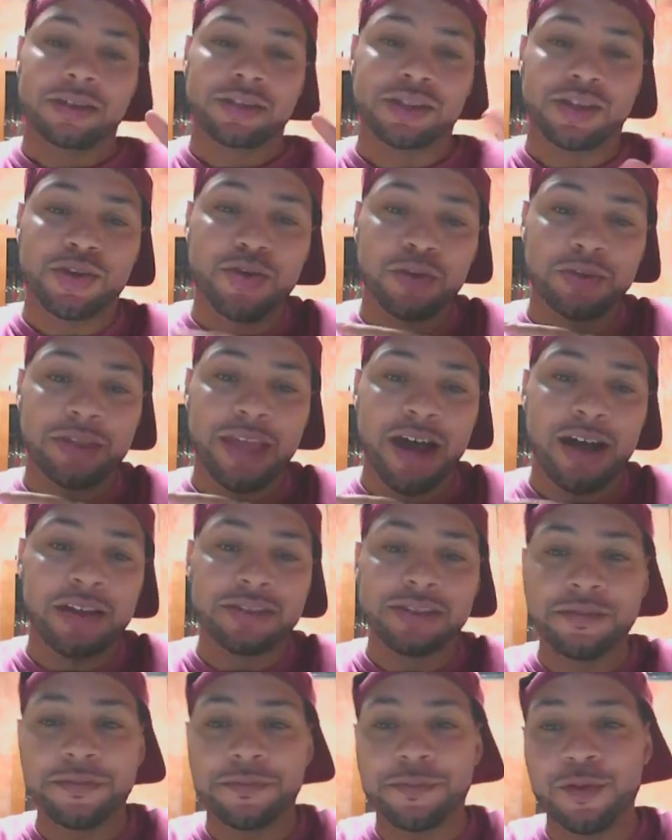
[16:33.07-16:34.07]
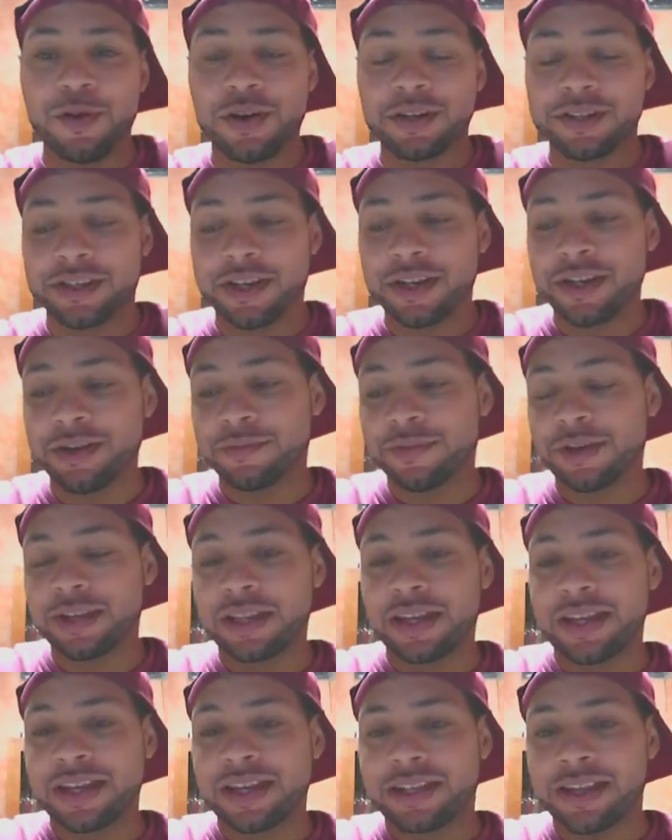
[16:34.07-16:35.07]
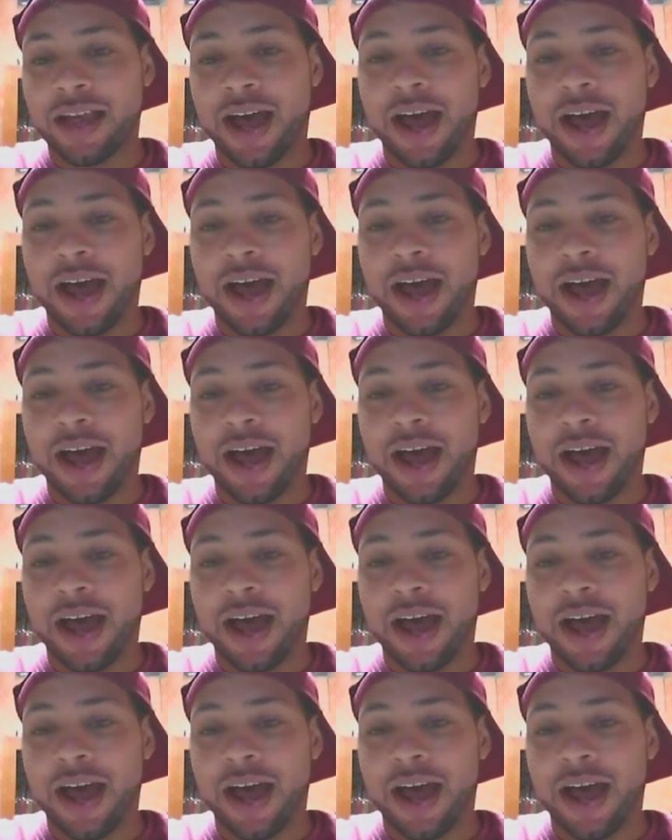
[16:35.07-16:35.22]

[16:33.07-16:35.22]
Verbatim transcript: 2014 release.